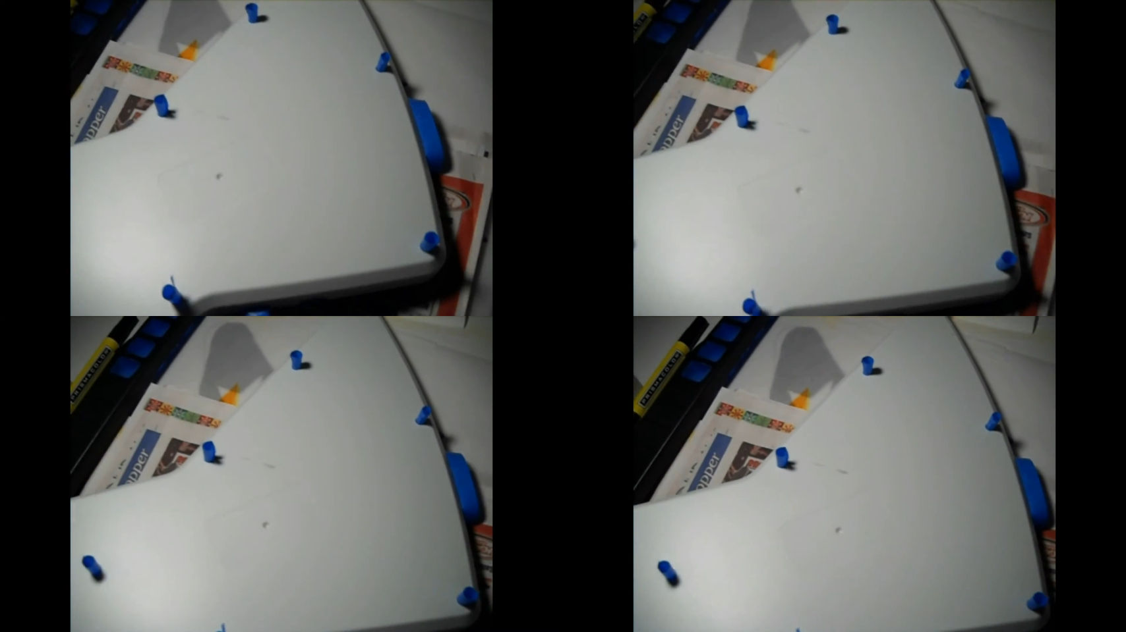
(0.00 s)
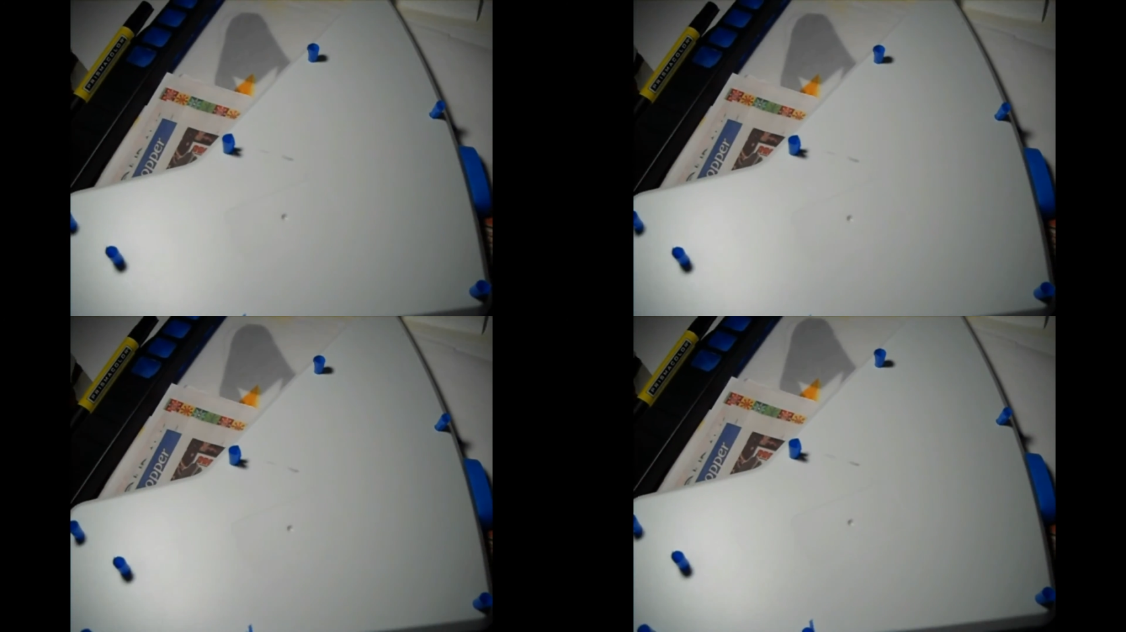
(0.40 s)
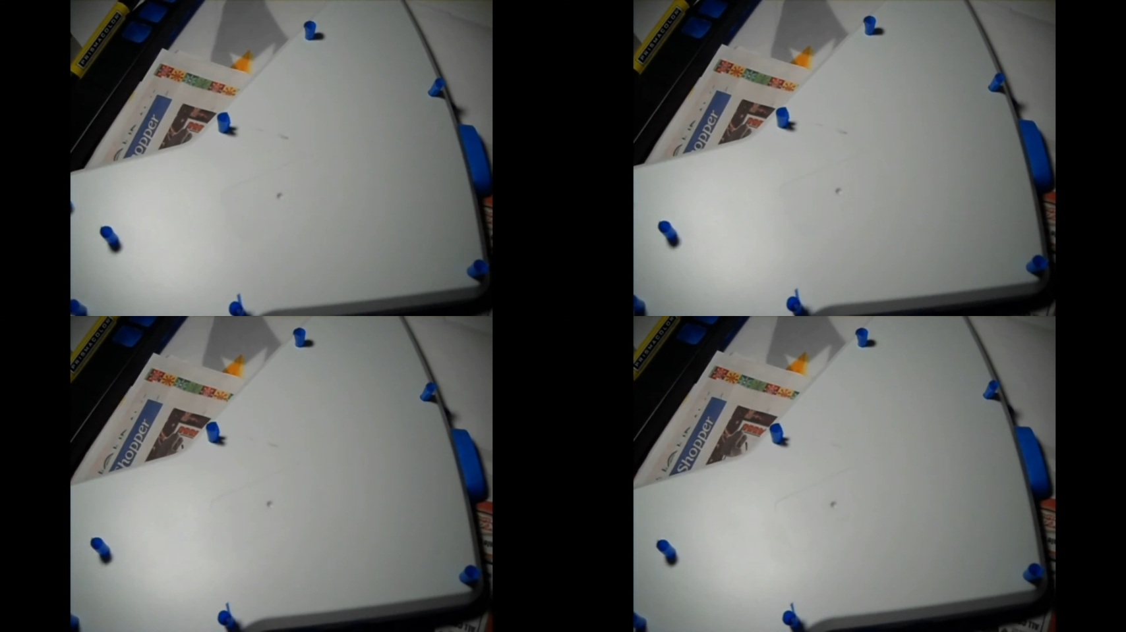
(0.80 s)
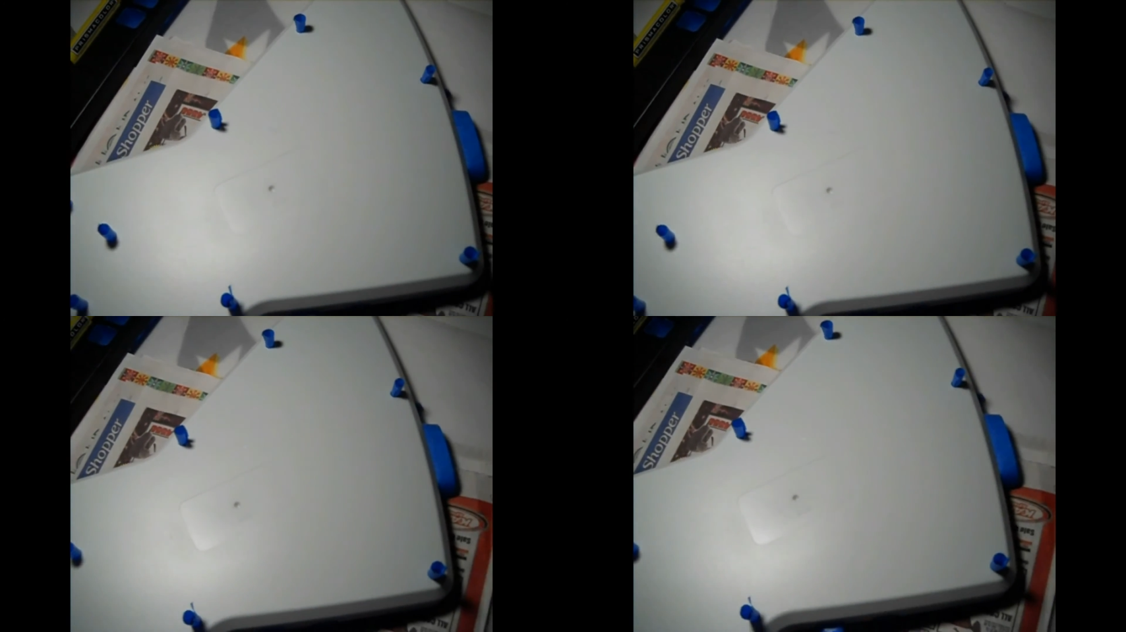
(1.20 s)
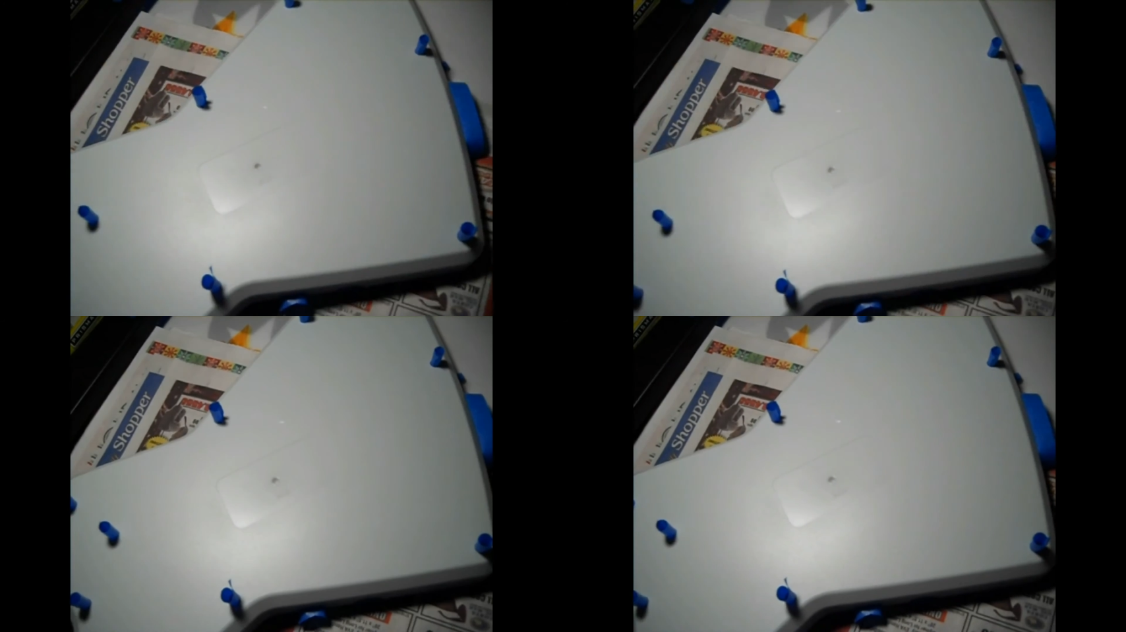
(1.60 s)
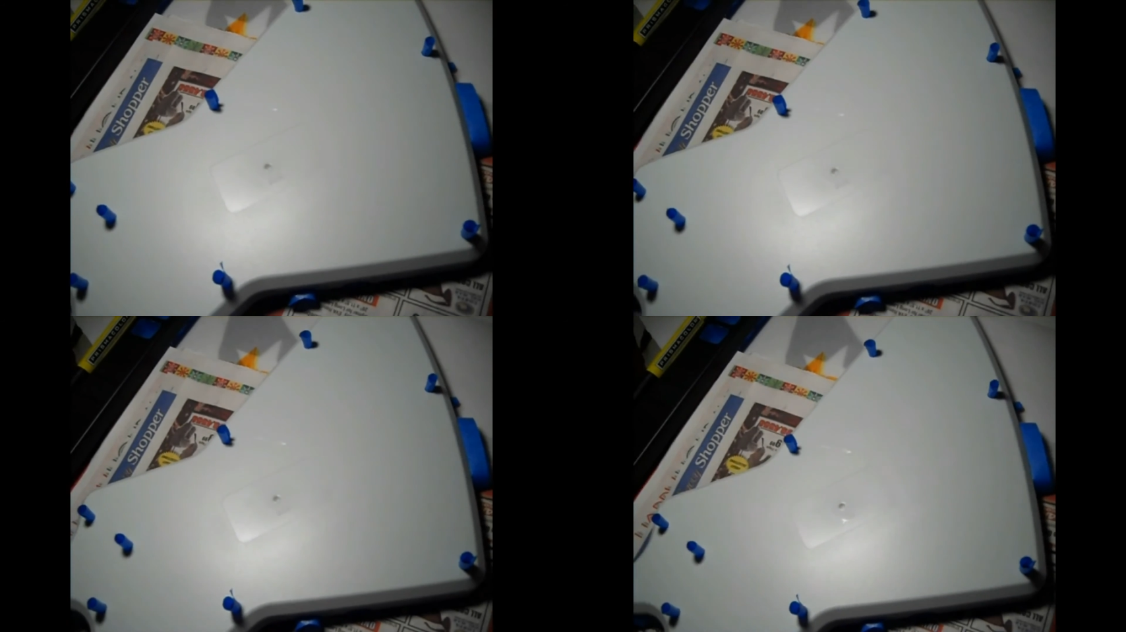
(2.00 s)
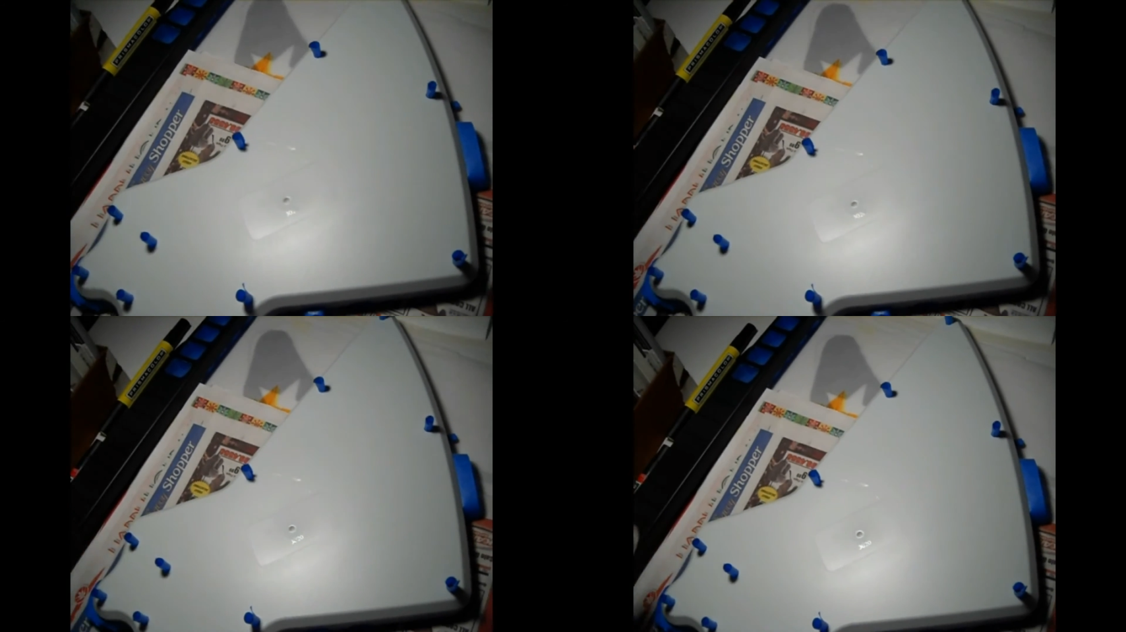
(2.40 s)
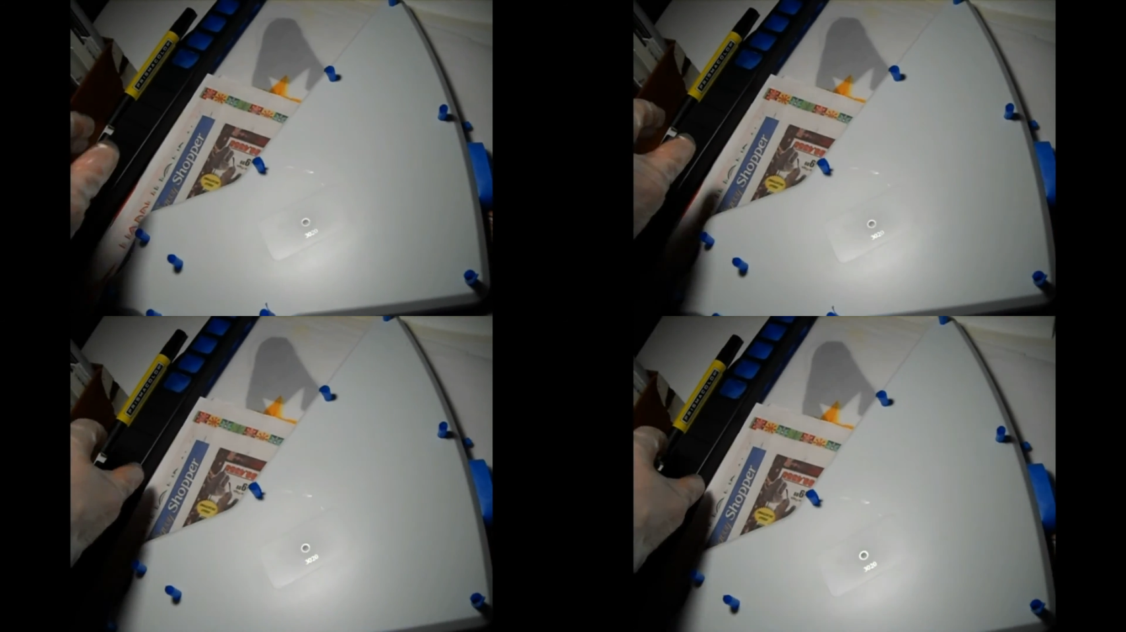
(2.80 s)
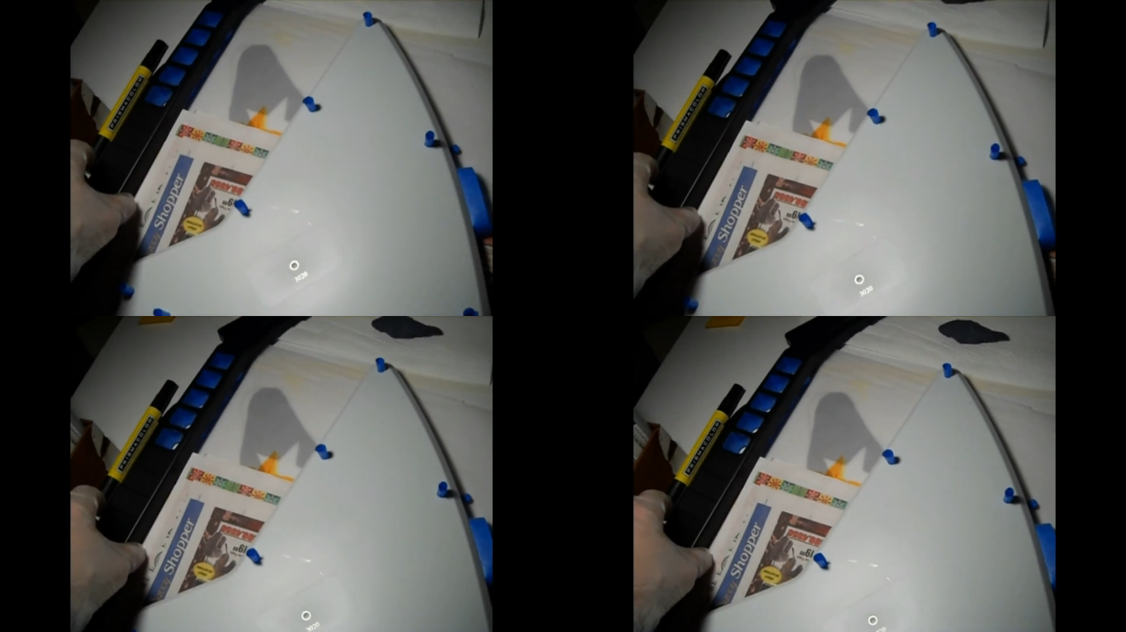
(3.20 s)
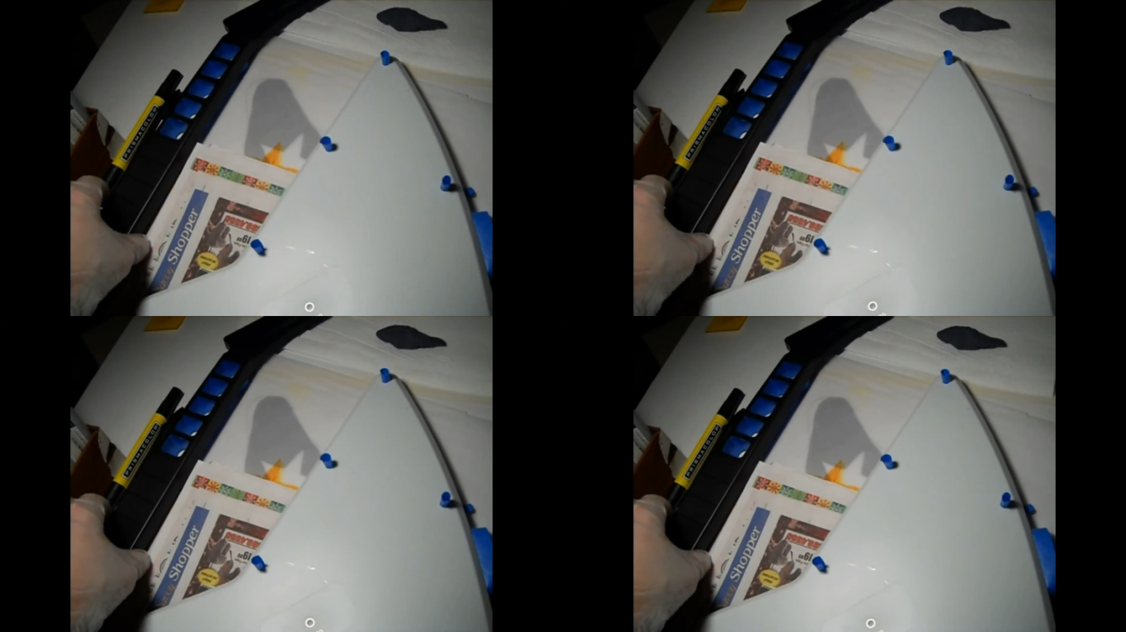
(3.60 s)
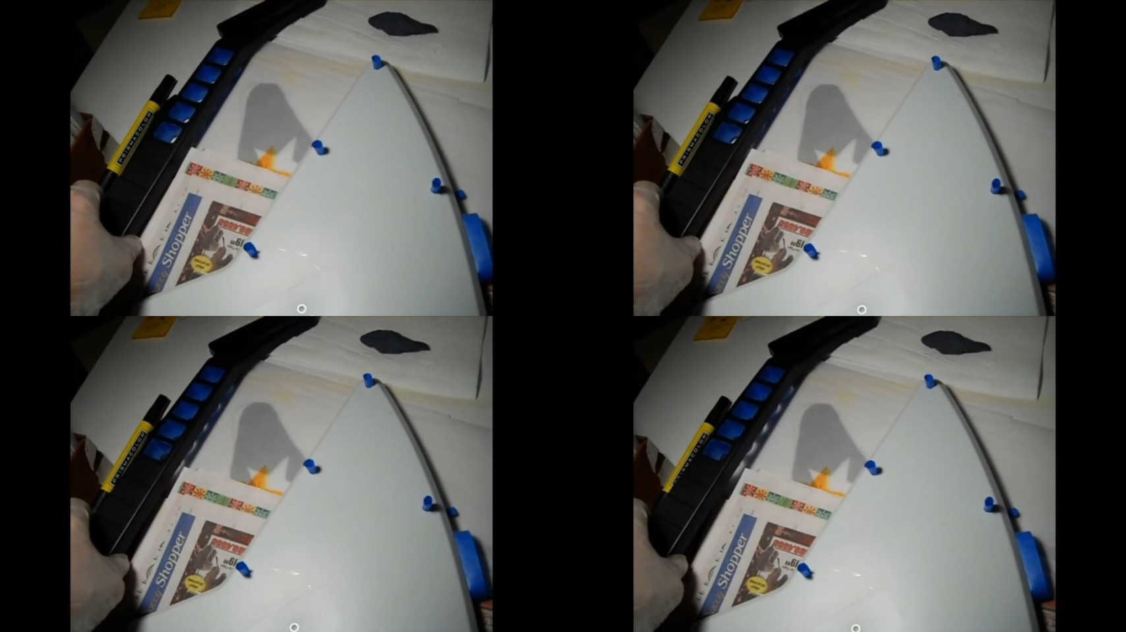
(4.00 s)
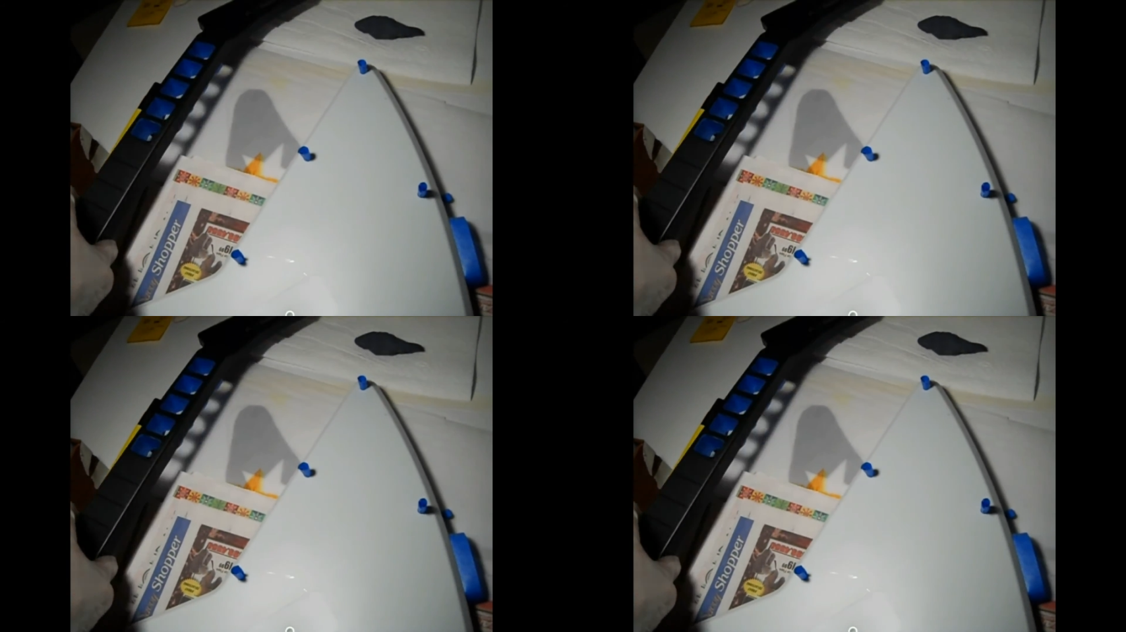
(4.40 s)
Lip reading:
No face is visible, so there are no lips to read.